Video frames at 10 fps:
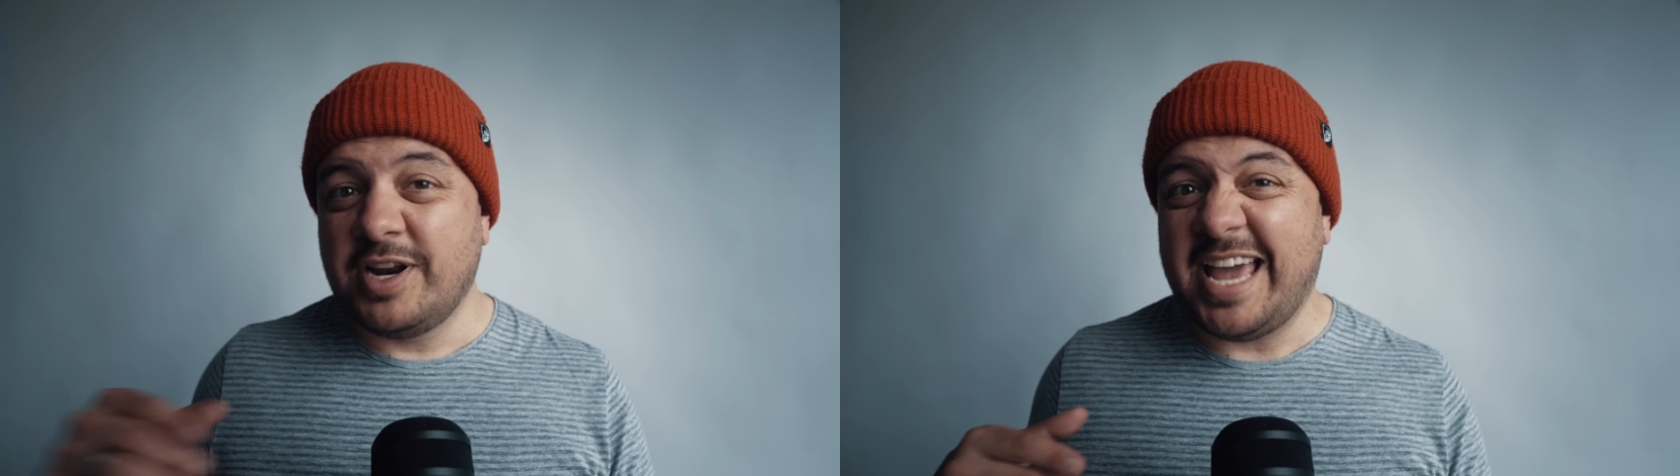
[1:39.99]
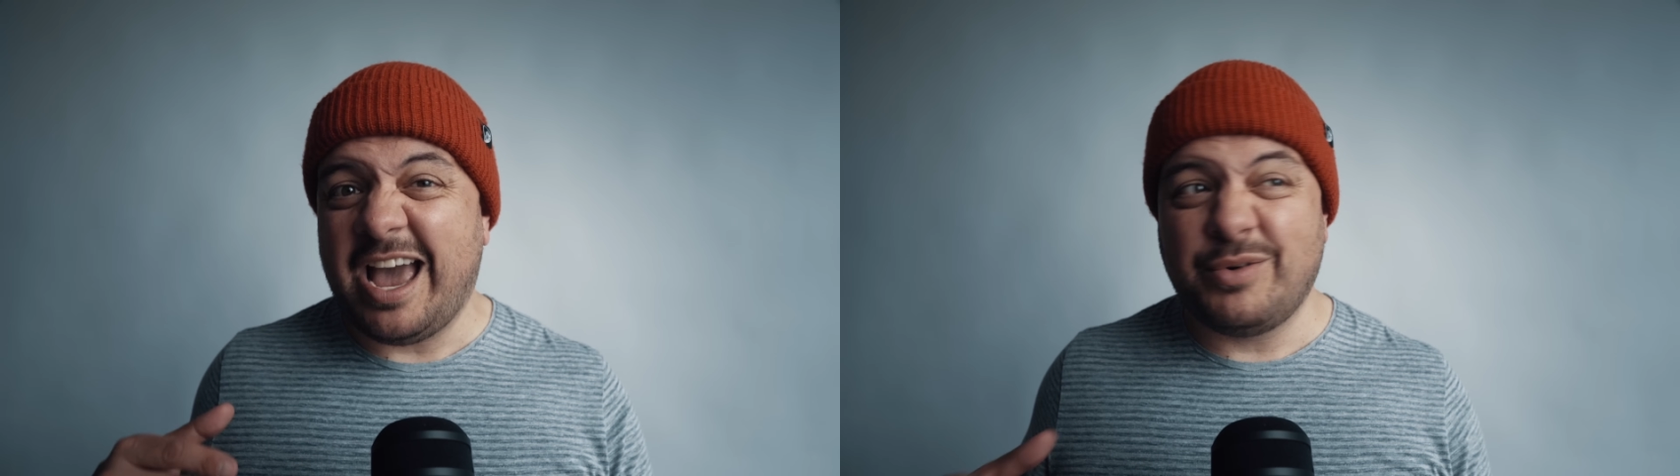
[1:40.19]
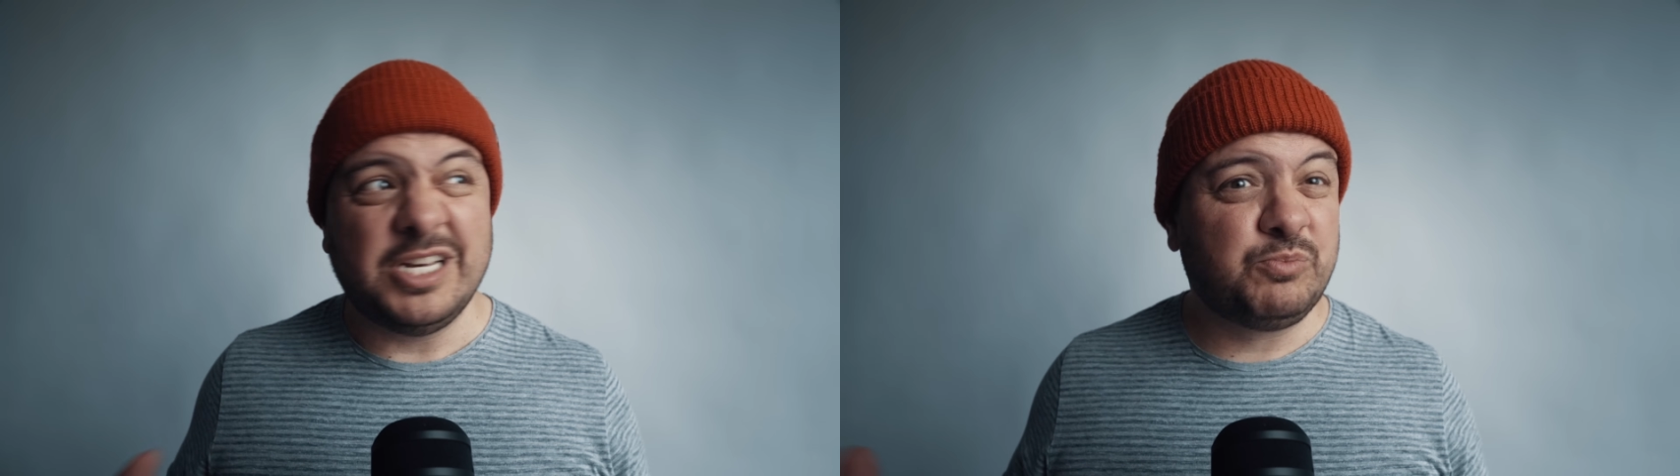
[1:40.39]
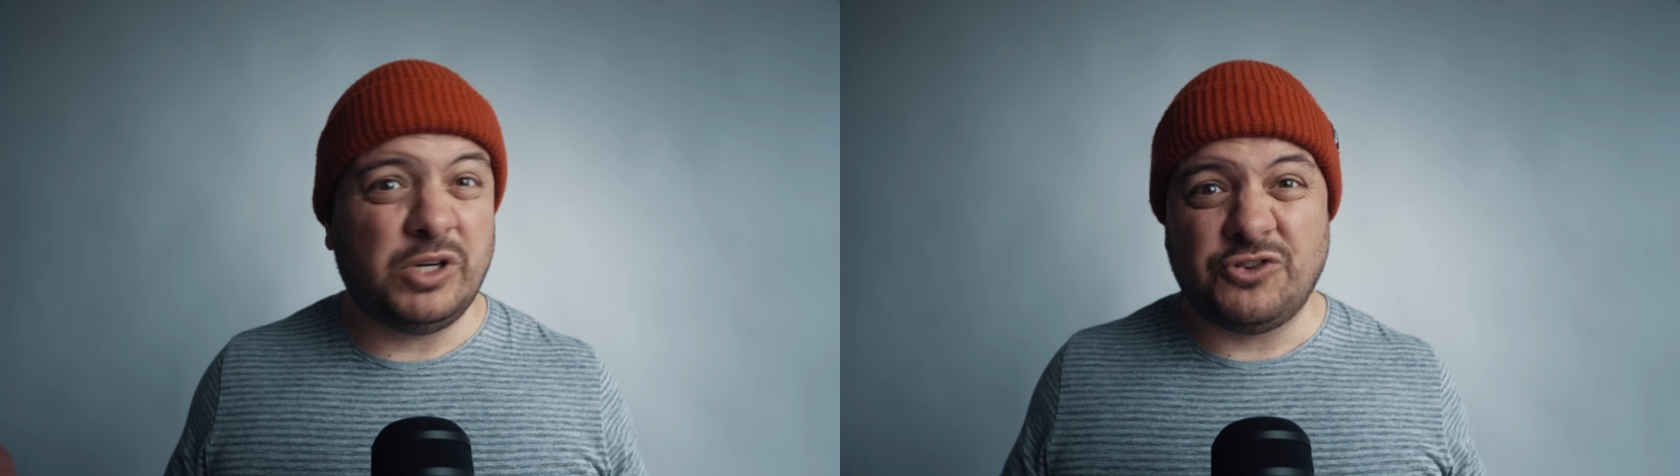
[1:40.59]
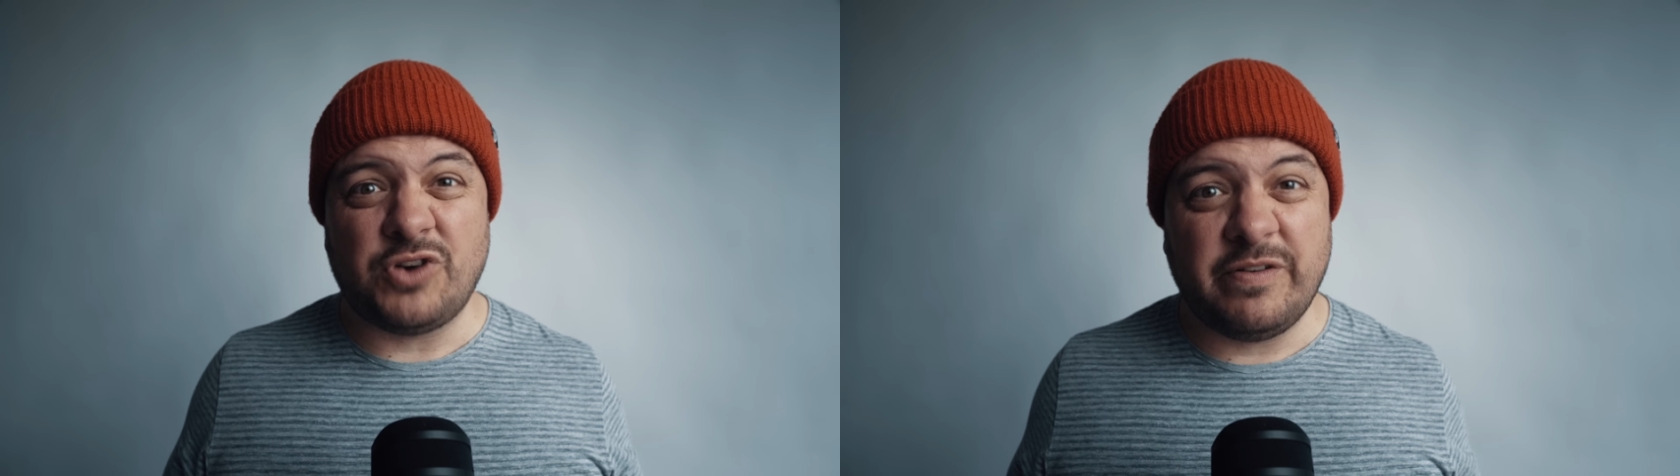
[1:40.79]
account is
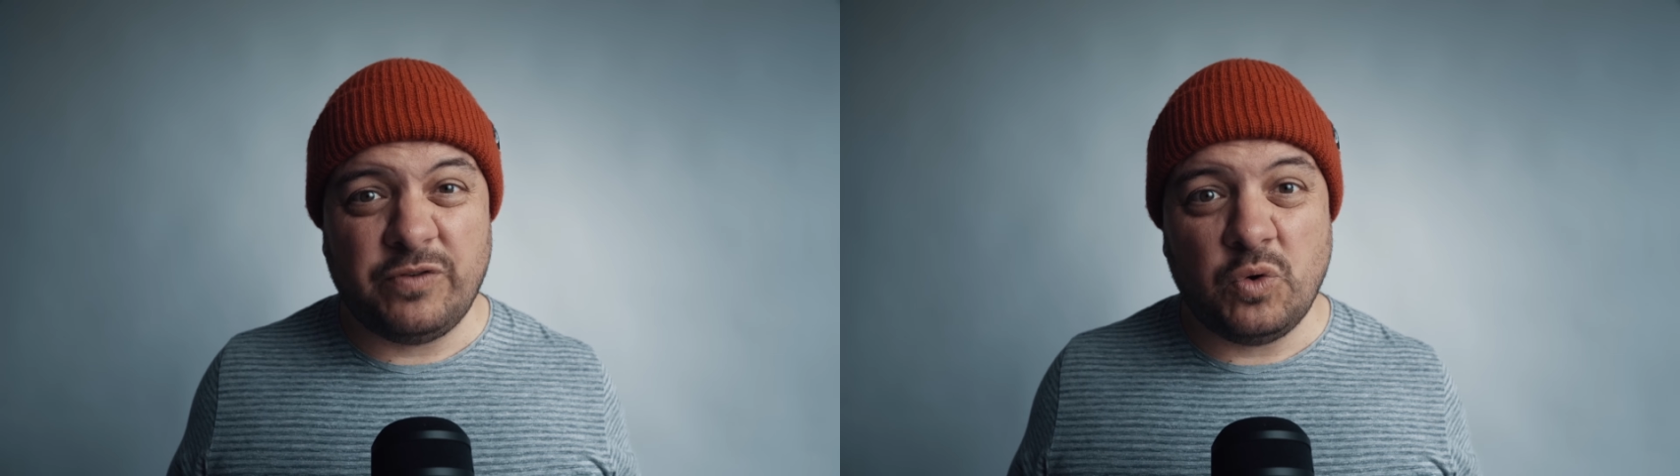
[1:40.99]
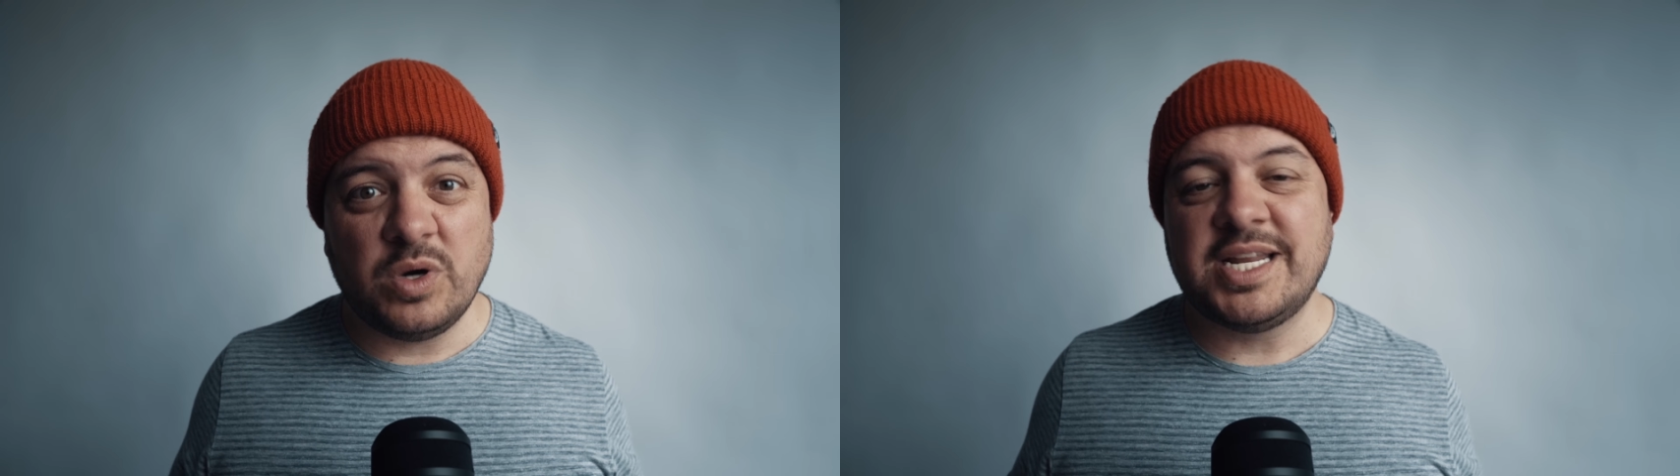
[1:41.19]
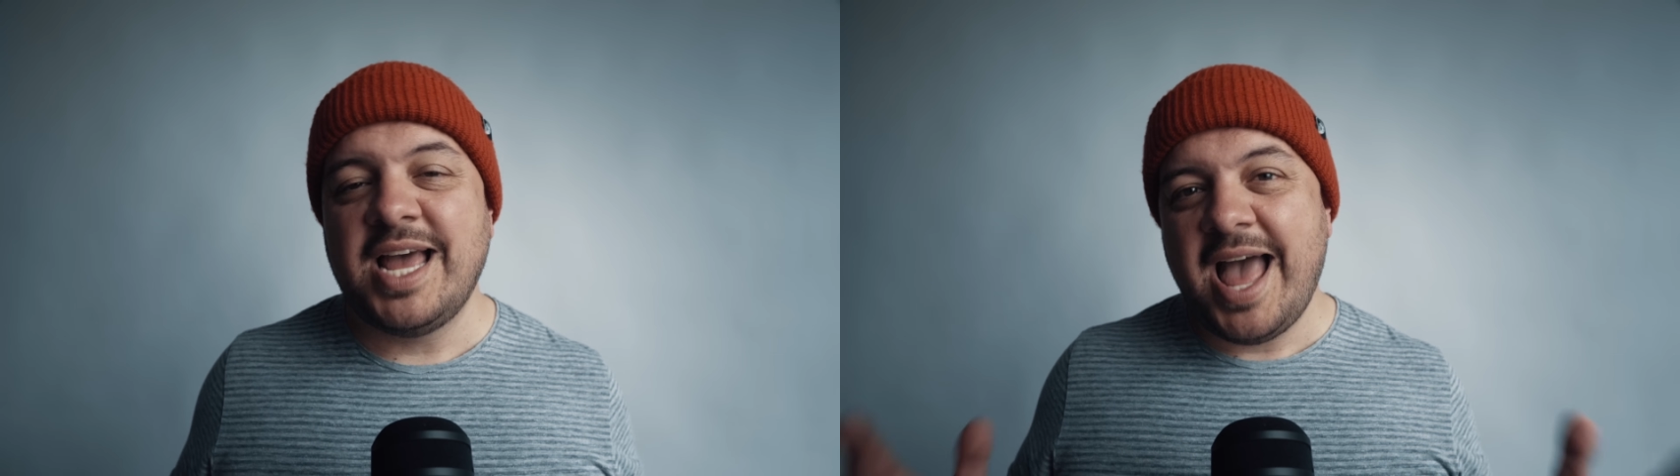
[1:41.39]
pretty straightforward,